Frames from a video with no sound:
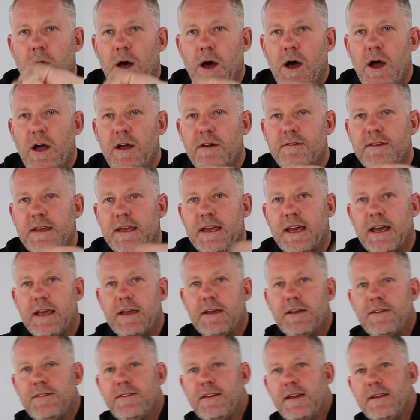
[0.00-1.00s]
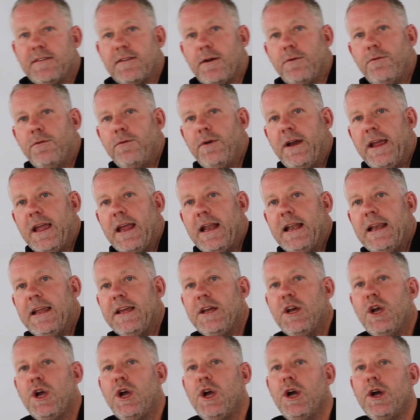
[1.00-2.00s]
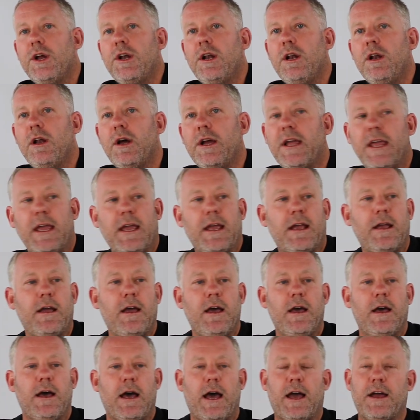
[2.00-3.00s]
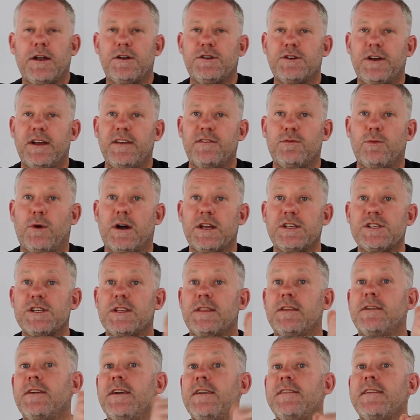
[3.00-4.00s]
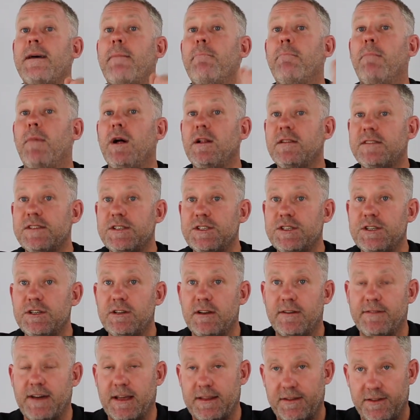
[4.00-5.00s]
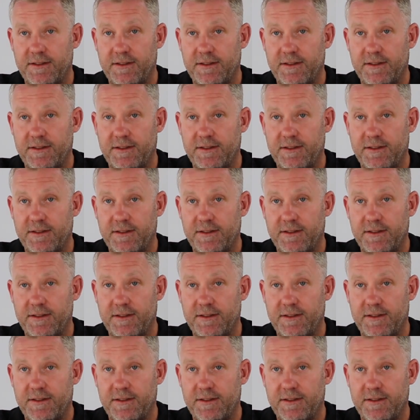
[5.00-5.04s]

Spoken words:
over here you can see it's a really good looking dress watch. There is a multitude of other